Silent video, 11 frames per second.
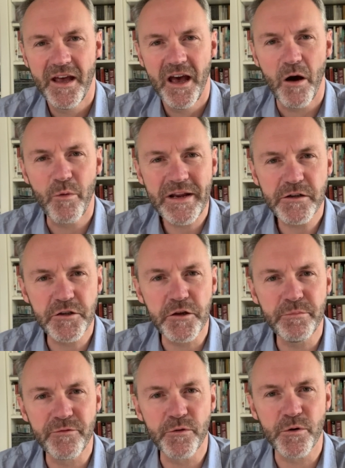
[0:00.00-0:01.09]
A week or two
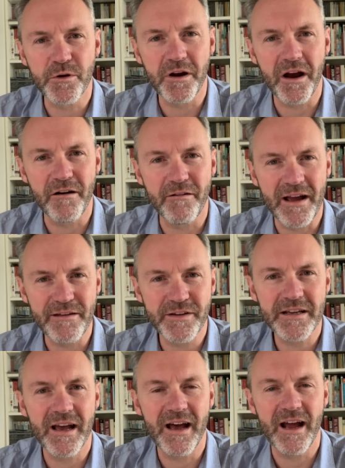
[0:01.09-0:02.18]
before
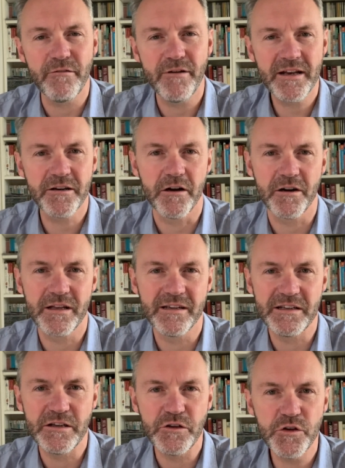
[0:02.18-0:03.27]
arriving, I read an article in
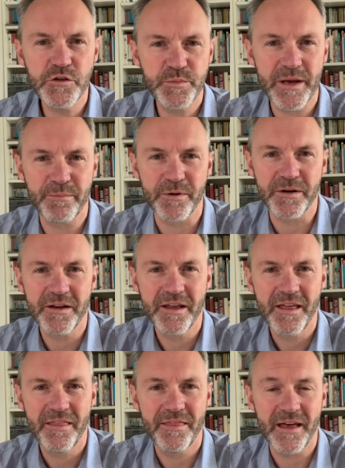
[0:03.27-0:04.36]
the newspaper
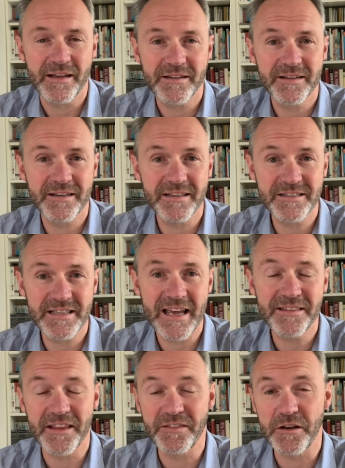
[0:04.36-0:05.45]
that said
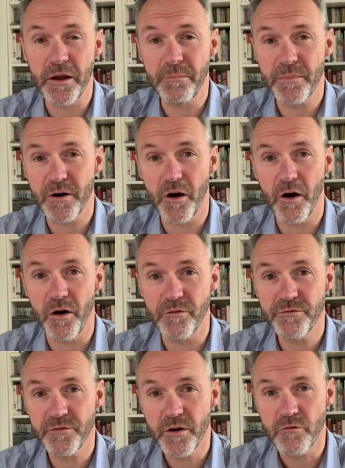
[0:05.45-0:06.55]
that the number
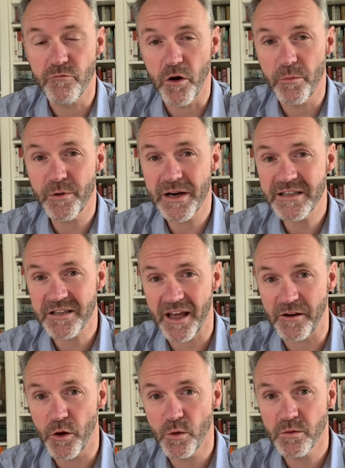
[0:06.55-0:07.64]
of robberies and
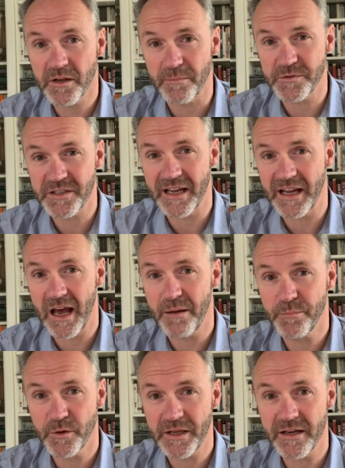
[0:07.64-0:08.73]
holdups in
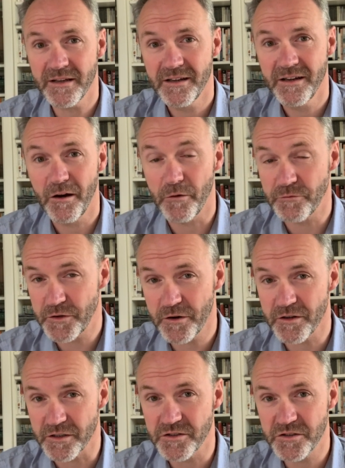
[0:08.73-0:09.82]
Cambodia of
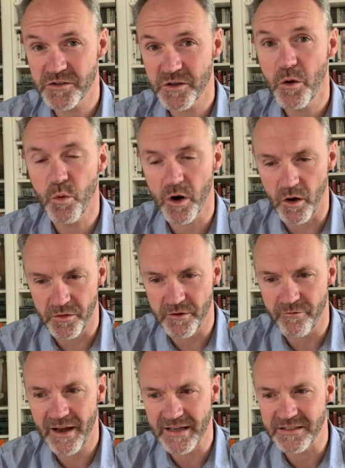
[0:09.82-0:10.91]
tourists were on the
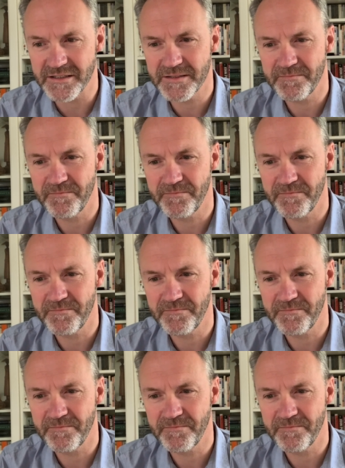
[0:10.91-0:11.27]
rise.